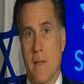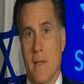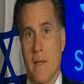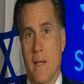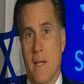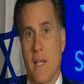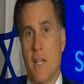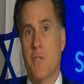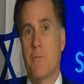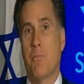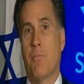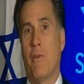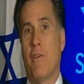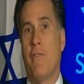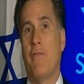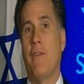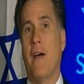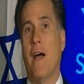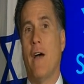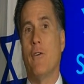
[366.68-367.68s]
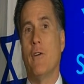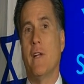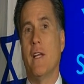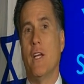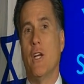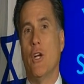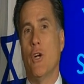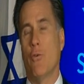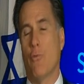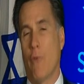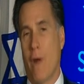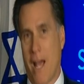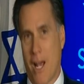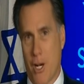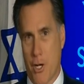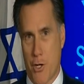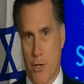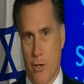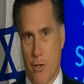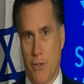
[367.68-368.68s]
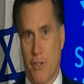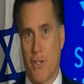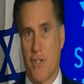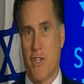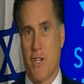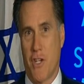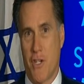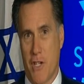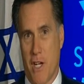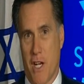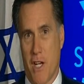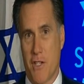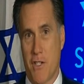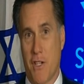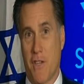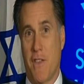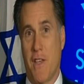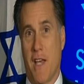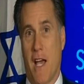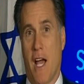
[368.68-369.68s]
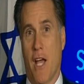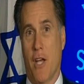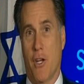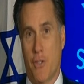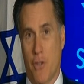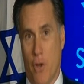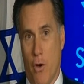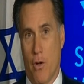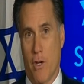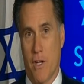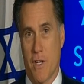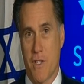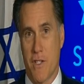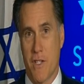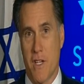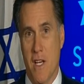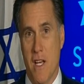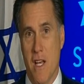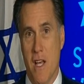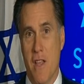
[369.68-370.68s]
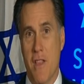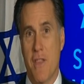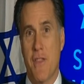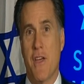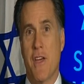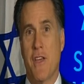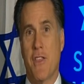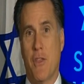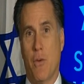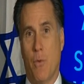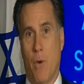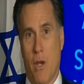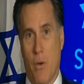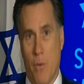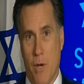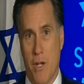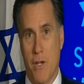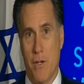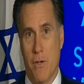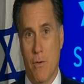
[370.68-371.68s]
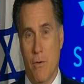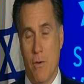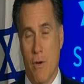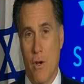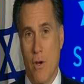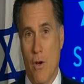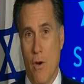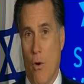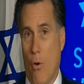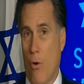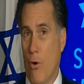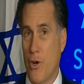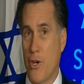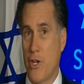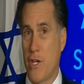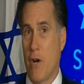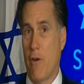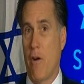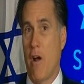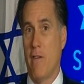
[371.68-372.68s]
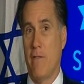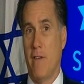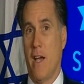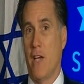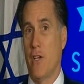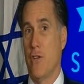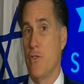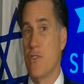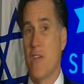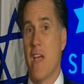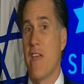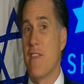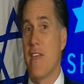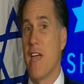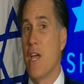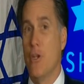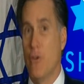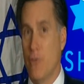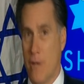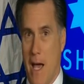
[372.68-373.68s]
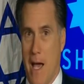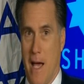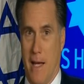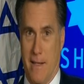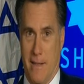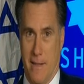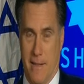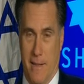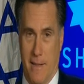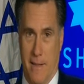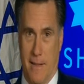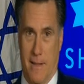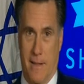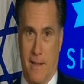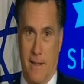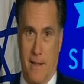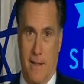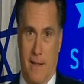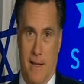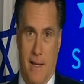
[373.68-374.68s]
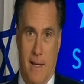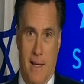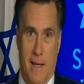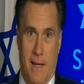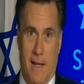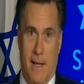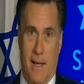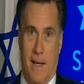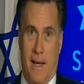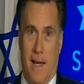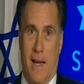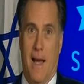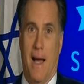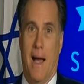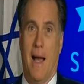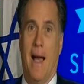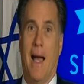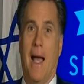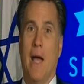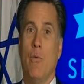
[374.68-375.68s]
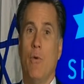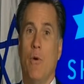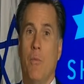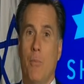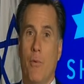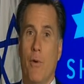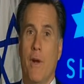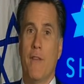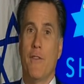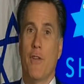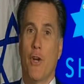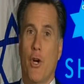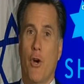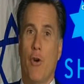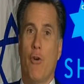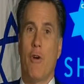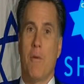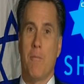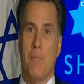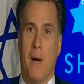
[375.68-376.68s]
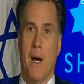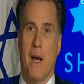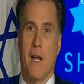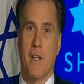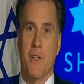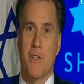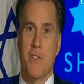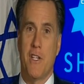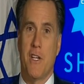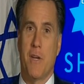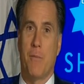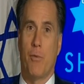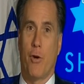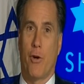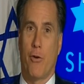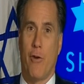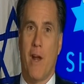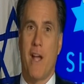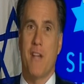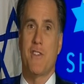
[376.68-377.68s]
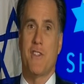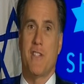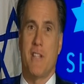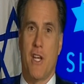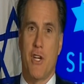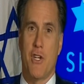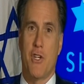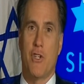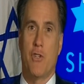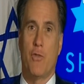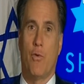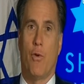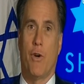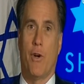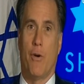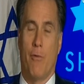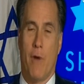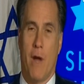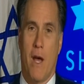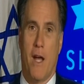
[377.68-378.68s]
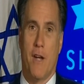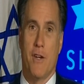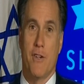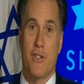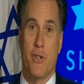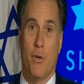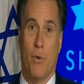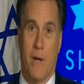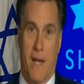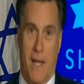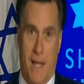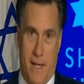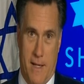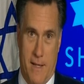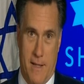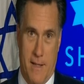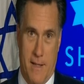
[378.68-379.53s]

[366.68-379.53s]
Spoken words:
It's profoundly irrational to suggest that the Ayatollahs think the way we do or share our values. They do not. I will bring the current policy of procrastination toward Iran to an end.